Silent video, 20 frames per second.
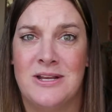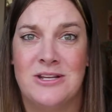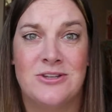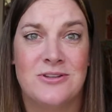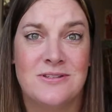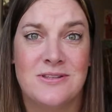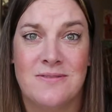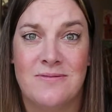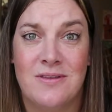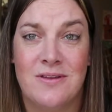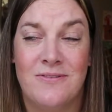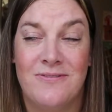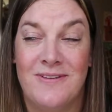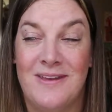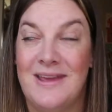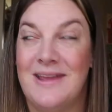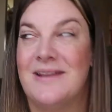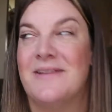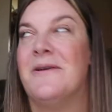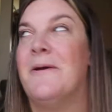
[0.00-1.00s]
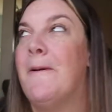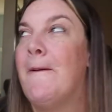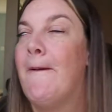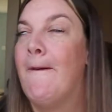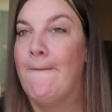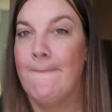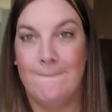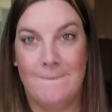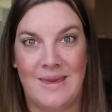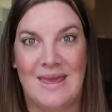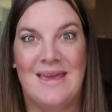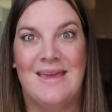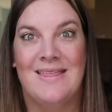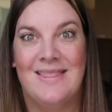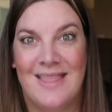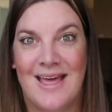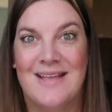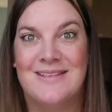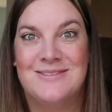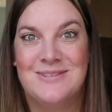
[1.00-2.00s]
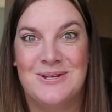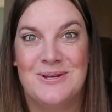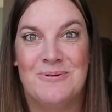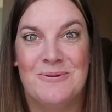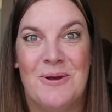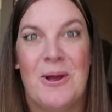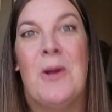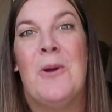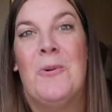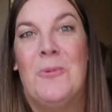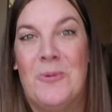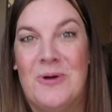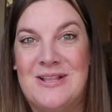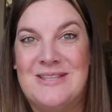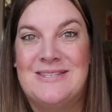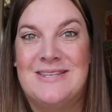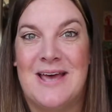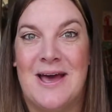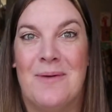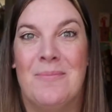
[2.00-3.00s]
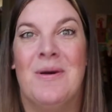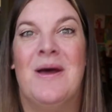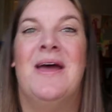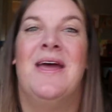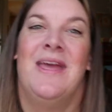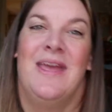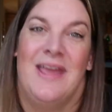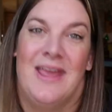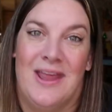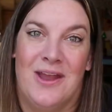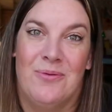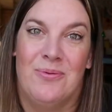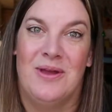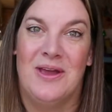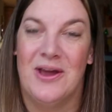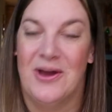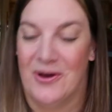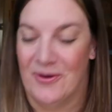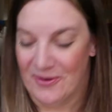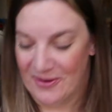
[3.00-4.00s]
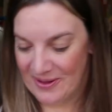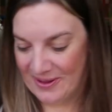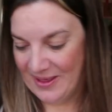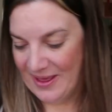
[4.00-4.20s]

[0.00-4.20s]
pictures of their feet? Me, that's who. What's up? Here we go.